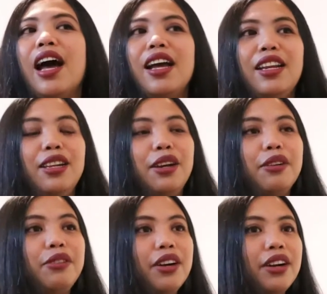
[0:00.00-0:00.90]
I
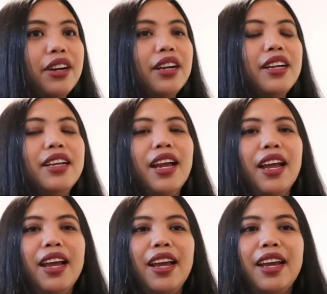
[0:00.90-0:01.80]
love her
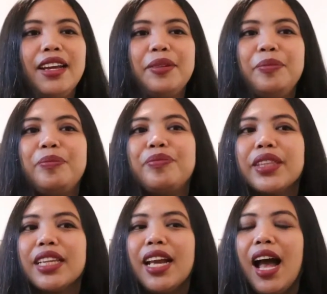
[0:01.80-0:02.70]
and
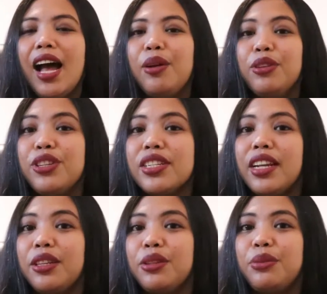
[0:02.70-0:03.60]
I just
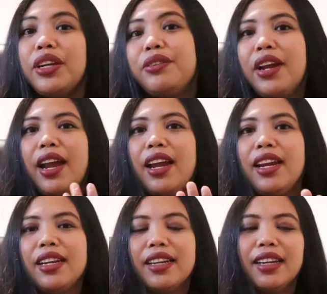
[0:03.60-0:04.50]
like to
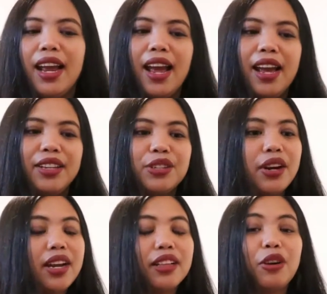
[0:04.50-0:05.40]
recreate and
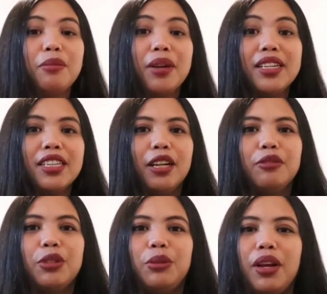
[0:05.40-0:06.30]
try it on myself
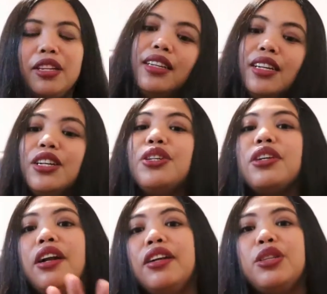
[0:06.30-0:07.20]
too and
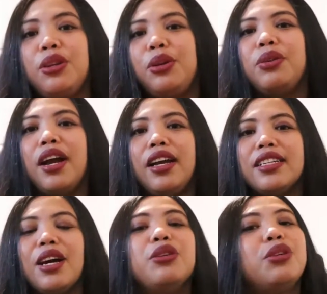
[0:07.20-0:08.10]
share it to you
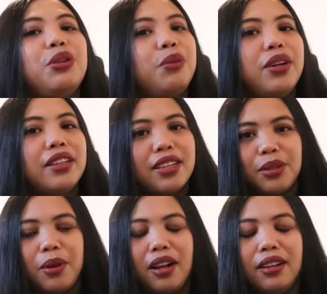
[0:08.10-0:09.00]
guys how to do it
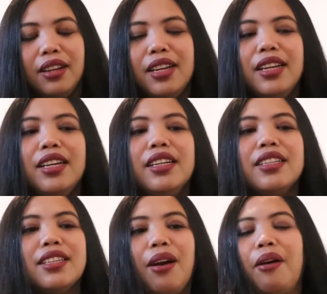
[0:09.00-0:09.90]
as well.
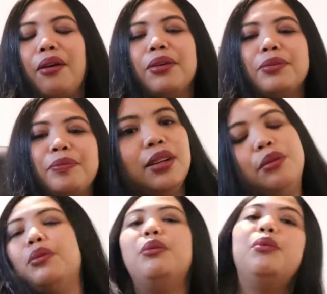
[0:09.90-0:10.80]
So
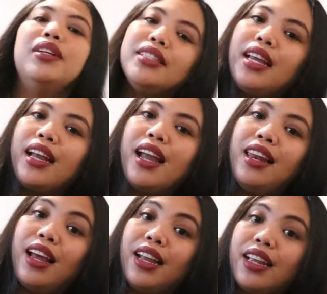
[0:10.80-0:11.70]
one thing I
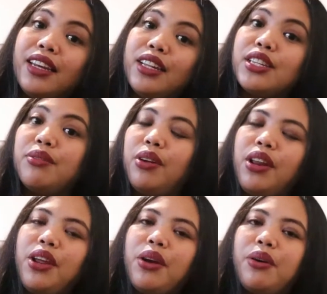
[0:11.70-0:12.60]
like in this
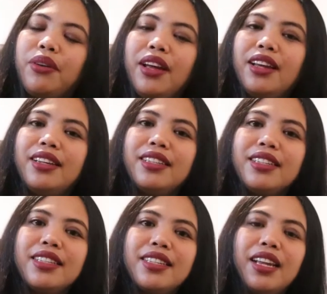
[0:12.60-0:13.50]
video
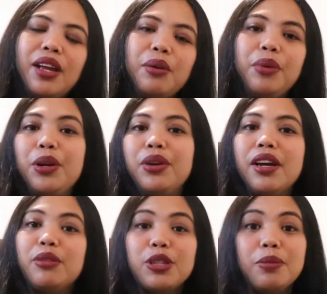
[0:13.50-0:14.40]
is we don't
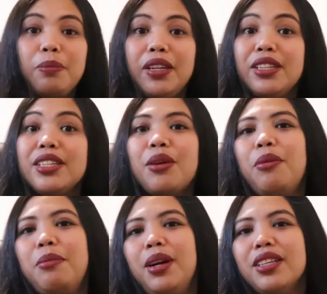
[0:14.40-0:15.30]
have to spend
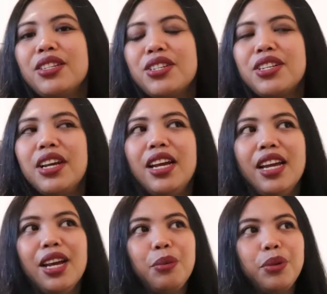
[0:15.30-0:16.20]
so much.
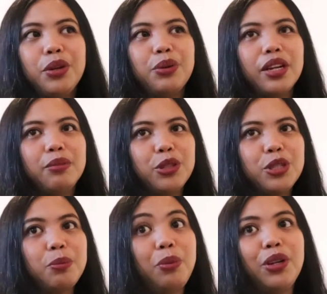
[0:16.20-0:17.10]
We don't have to
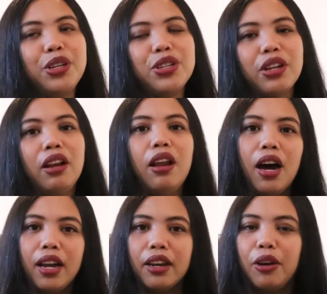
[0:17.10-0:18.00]
splurge a
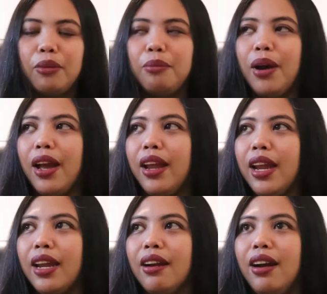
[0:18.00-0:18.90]
lot on
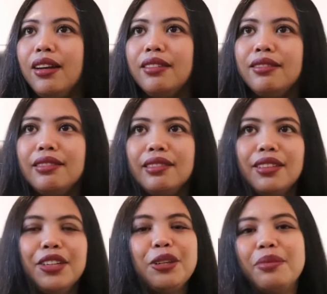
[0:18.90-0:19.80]
buying on
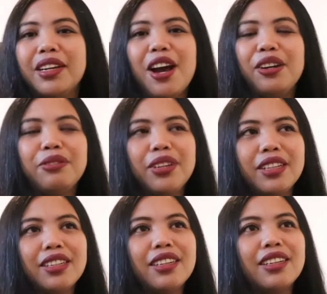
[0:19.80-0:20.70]
Urban
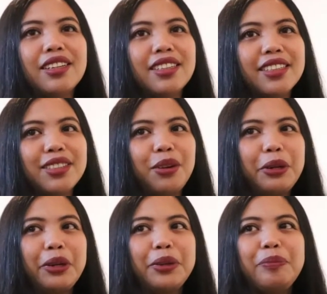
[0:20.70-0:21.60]
Outfitters
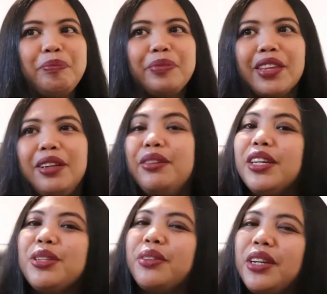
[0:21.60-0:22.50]
or
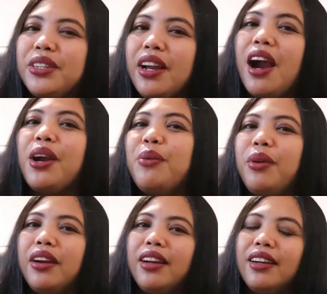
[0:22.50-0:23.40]
Restoration
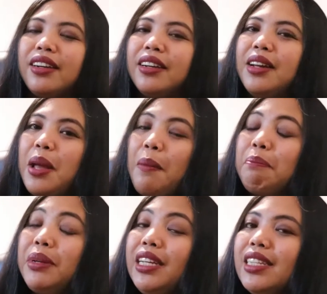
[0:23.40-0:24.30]
Hardware
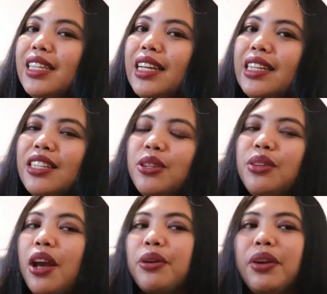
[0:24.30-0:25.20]
pieces to
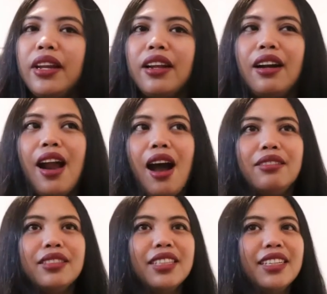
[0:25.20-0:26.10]
decorate our
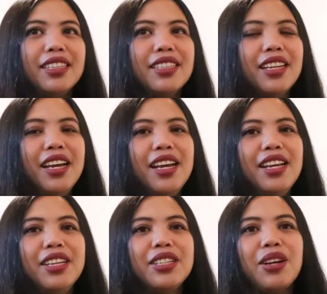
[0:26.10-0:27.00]
houses.
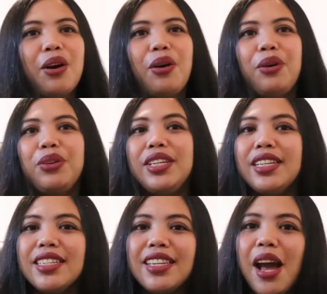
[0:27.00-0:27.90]
So
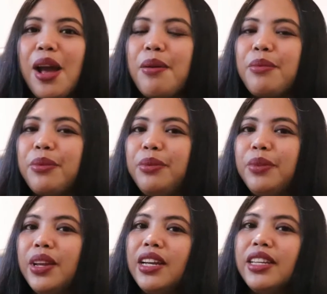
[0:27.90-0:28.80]
this time
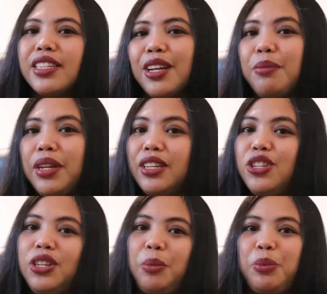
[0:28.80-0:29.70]
it's gonna be the
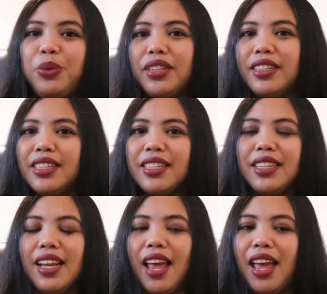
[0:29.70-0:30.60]
cheap
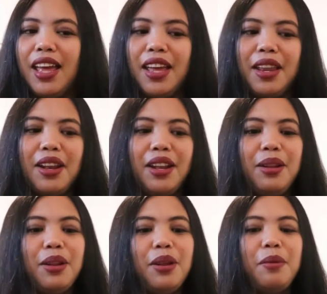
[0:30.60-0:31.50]
ones
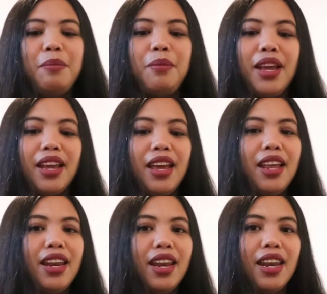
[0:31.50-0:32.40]
and make
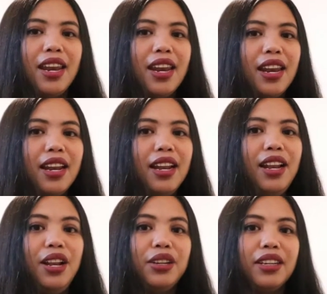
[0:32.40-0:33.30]
it
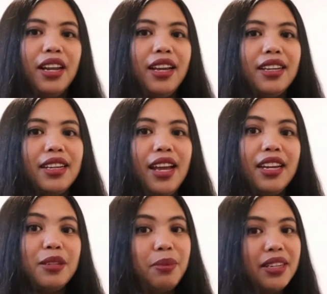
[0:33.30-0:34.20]
look like
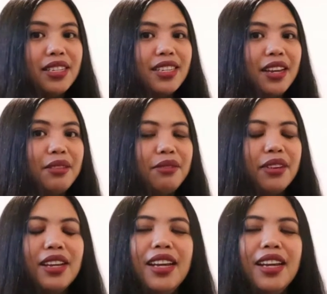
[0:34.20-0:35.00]
expensive.